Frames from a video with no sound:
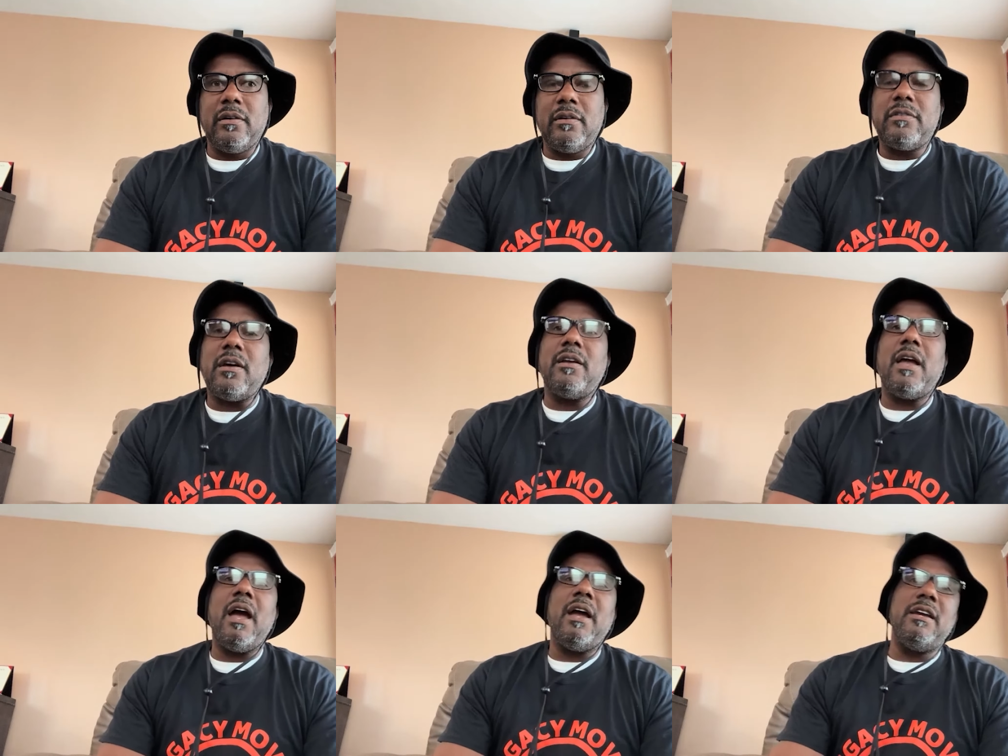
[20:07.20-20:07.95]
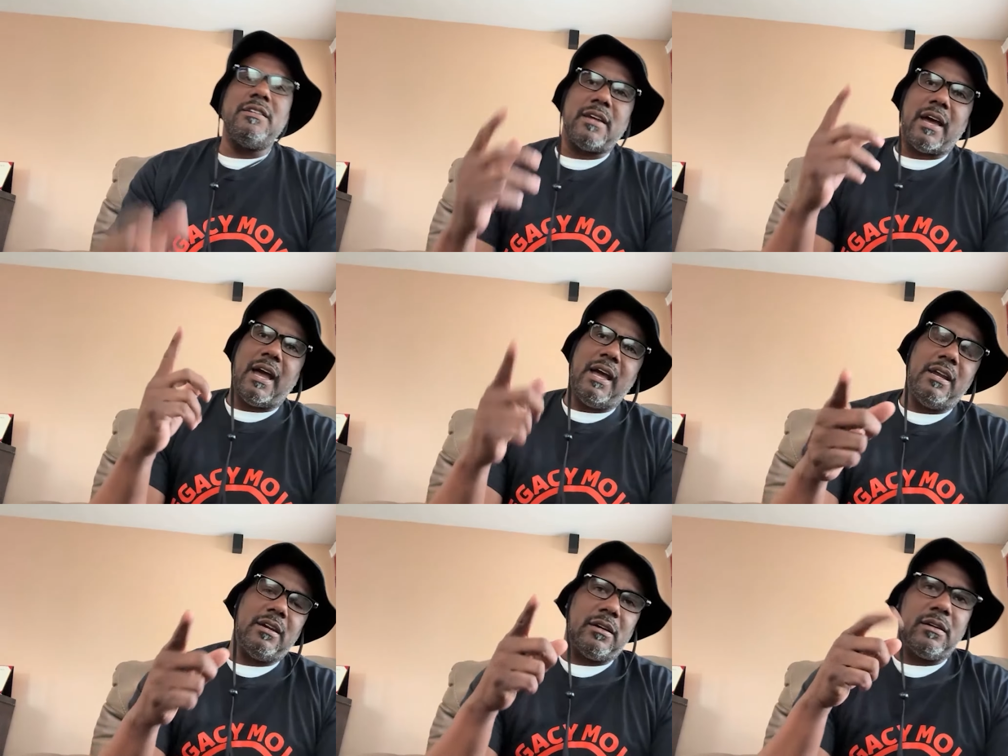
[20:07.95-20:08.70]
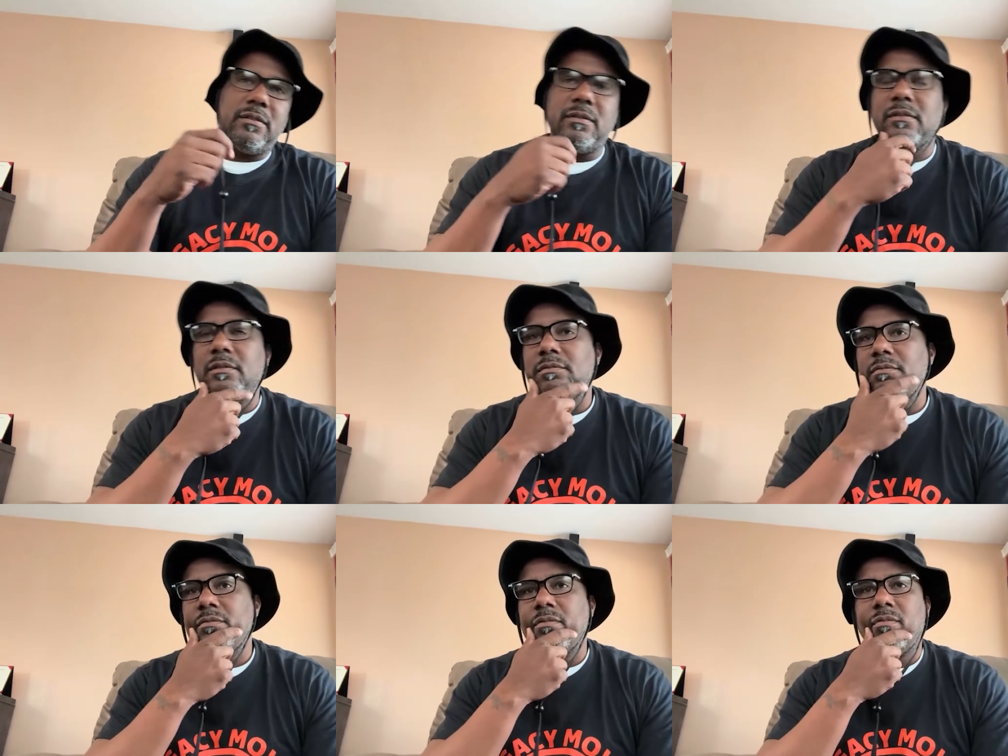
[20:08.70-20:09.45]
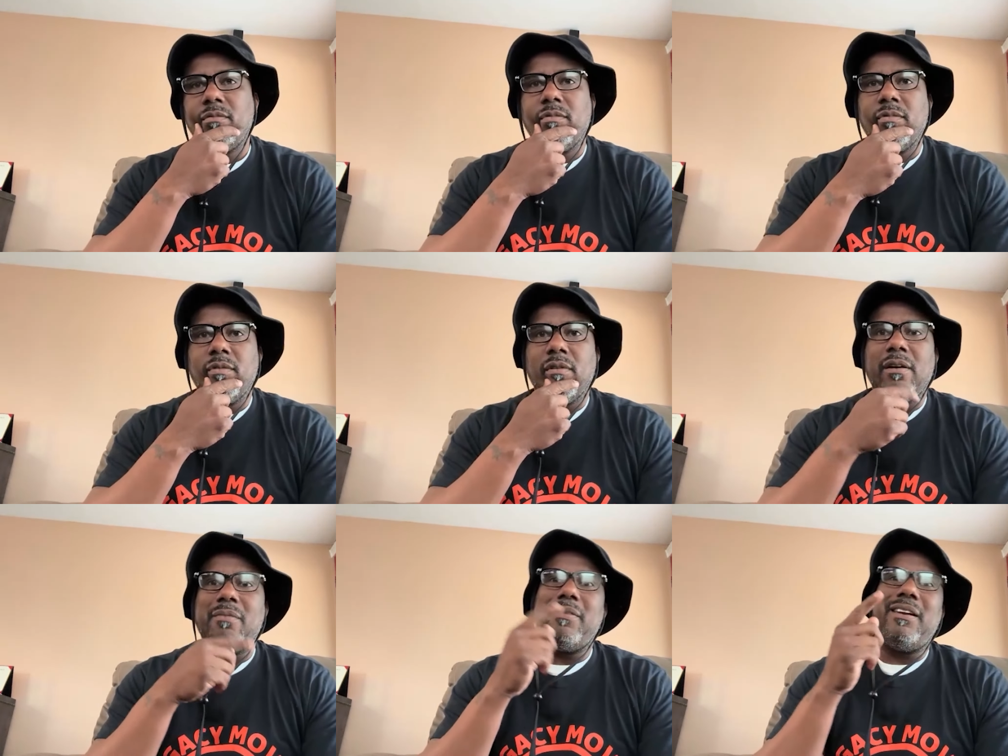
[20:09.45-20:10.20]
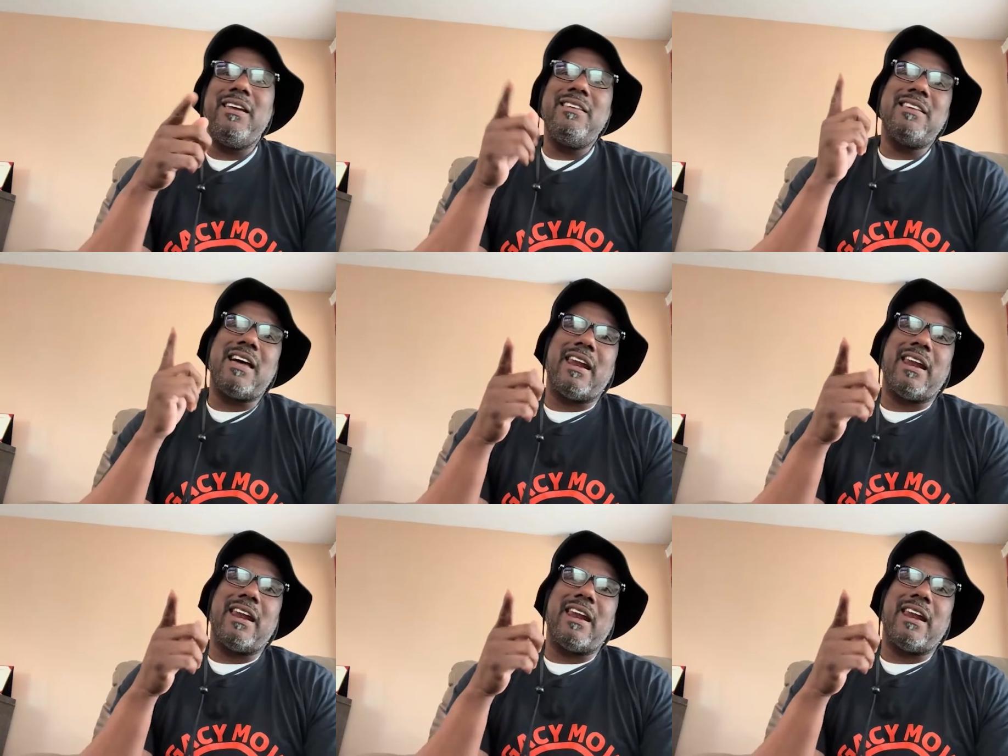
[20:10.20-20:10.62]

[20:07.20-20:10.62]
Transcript: So yeah, he's a hater. But he's not